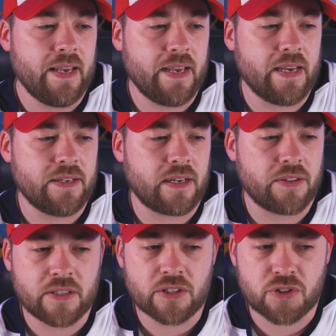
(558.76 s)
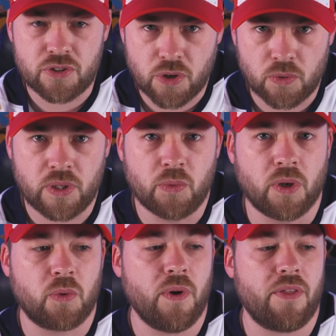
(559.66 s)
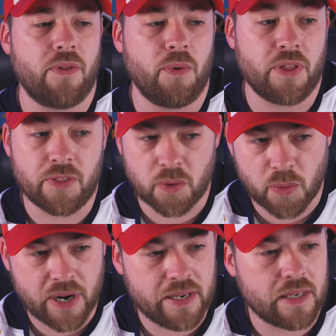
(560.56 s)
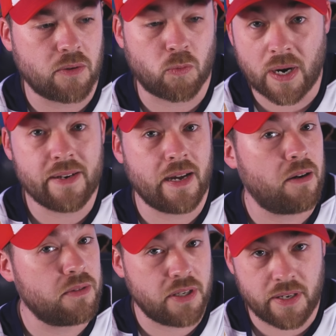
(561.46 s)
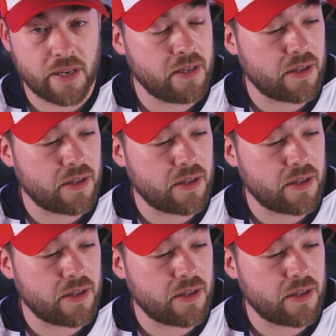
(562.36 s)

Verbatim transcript: and I think this could totally work with within their branding right now today.